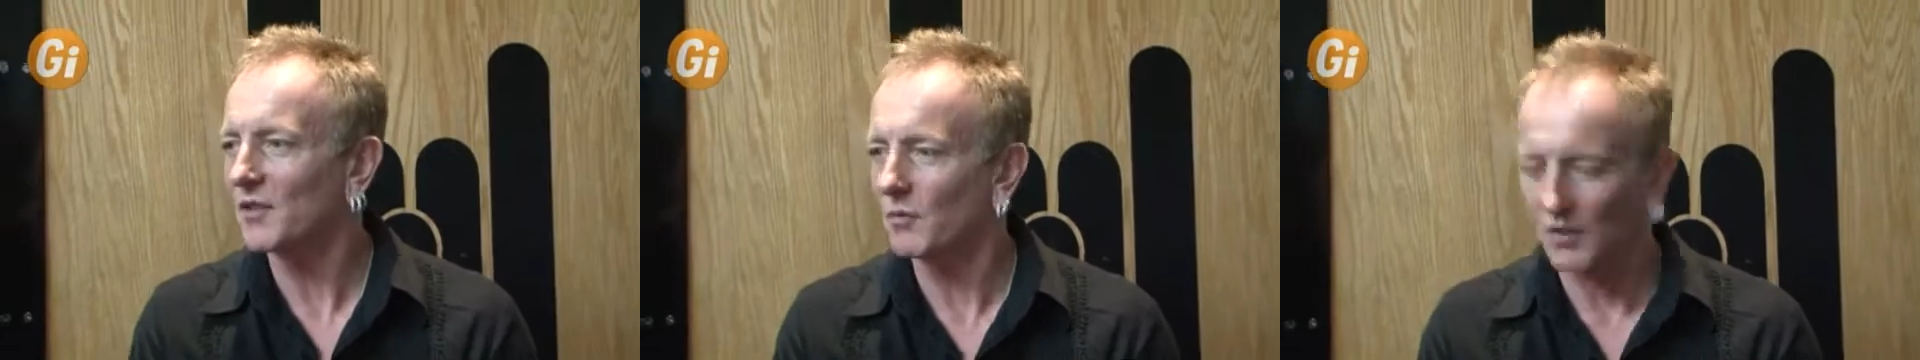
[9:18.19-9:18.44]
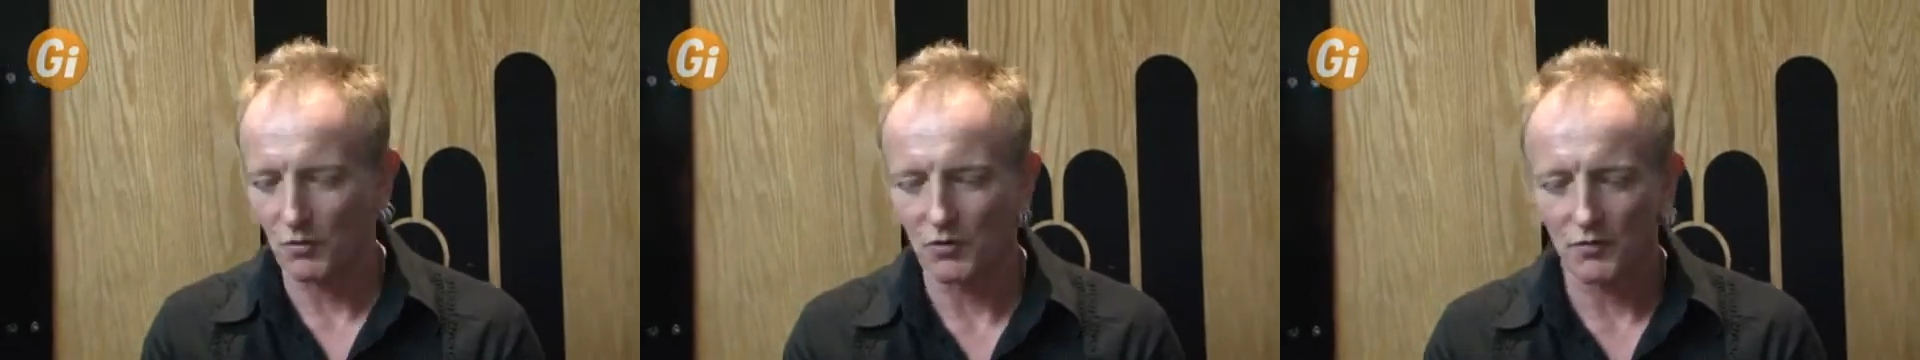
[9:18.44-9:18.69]

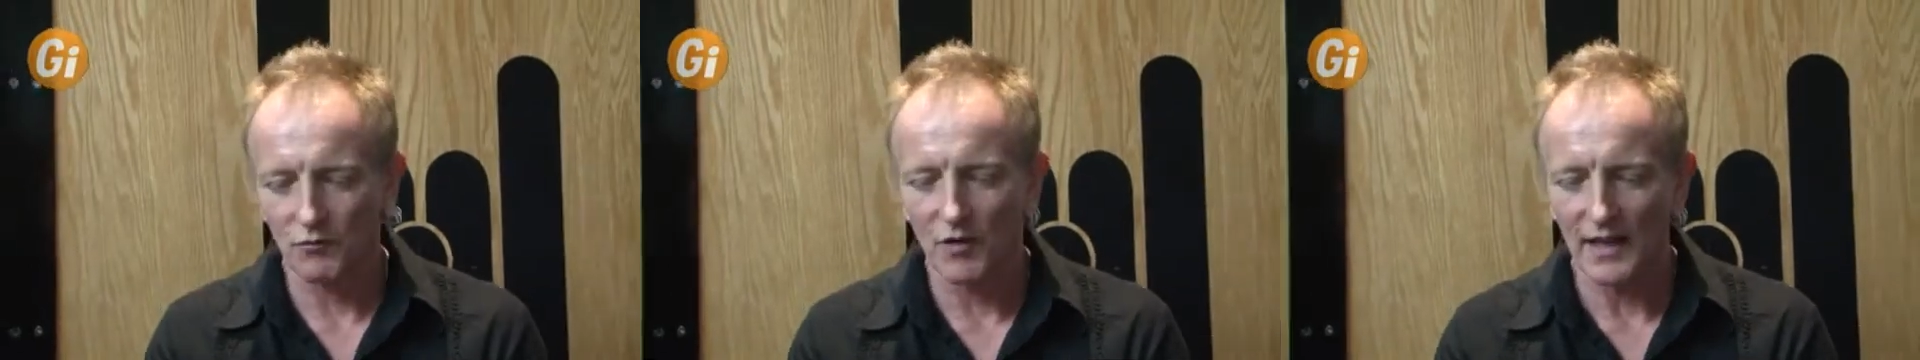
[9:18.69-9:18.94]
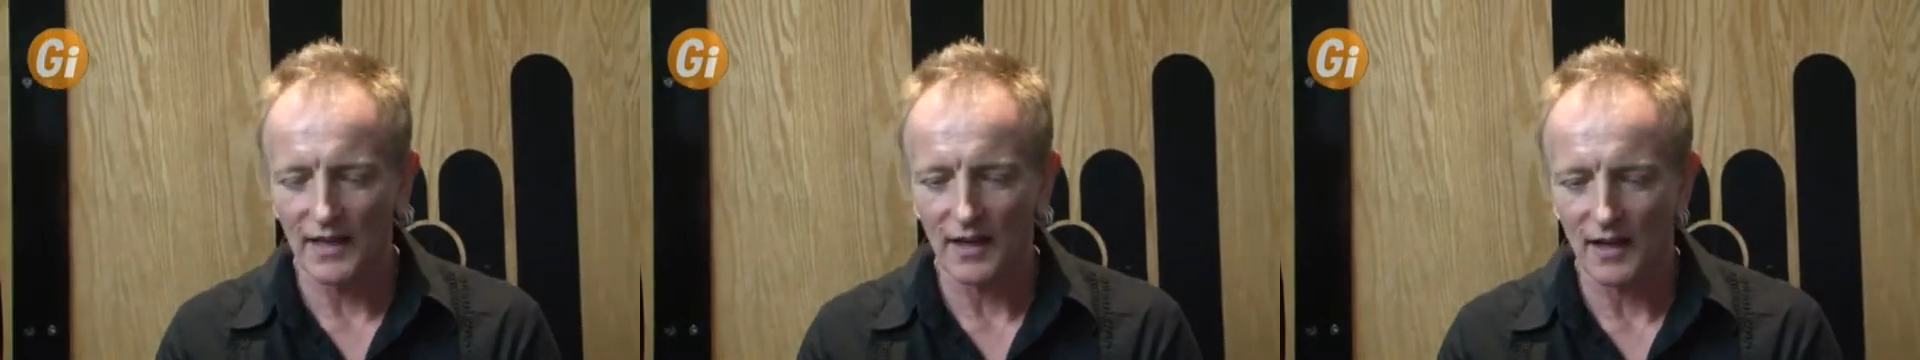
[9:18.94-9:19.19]
which was
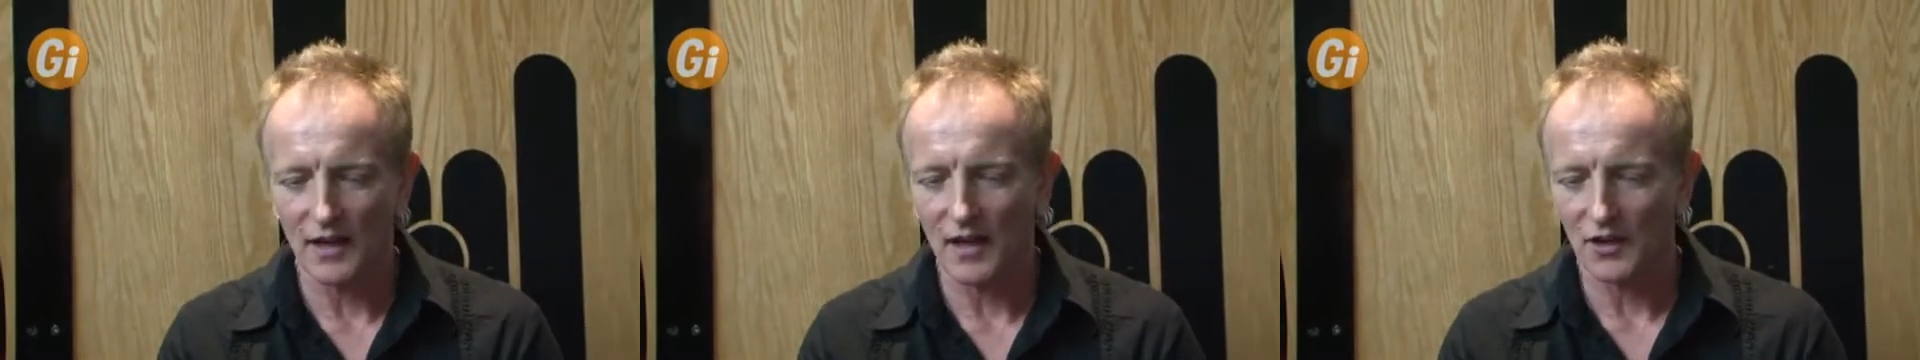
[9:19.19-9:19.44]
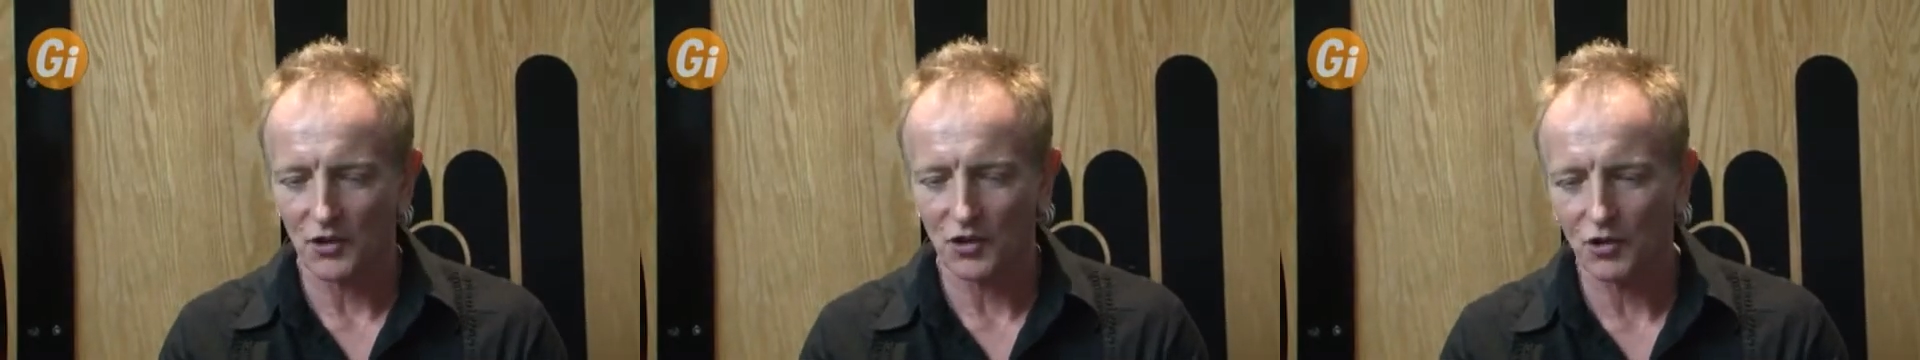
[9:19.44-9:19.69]
really
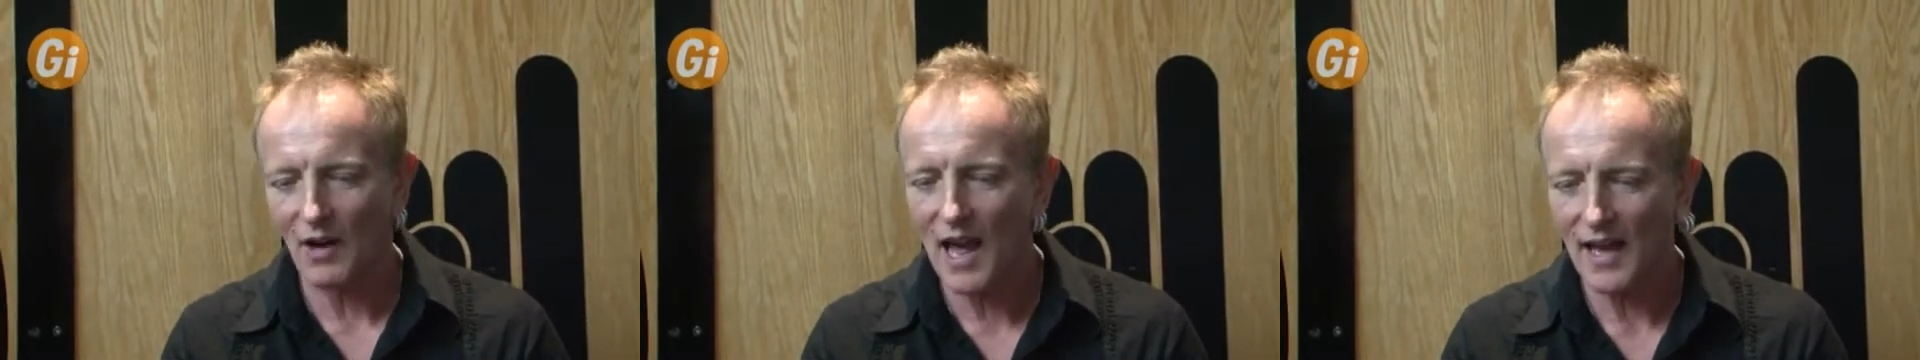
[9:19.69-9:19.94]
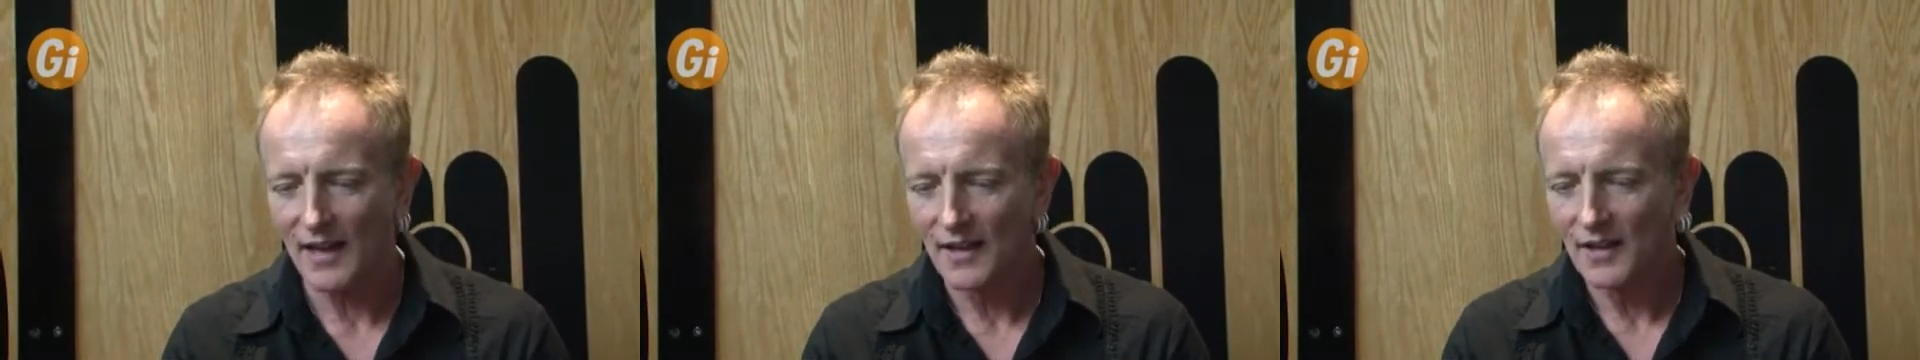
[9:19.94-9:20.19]
a Strat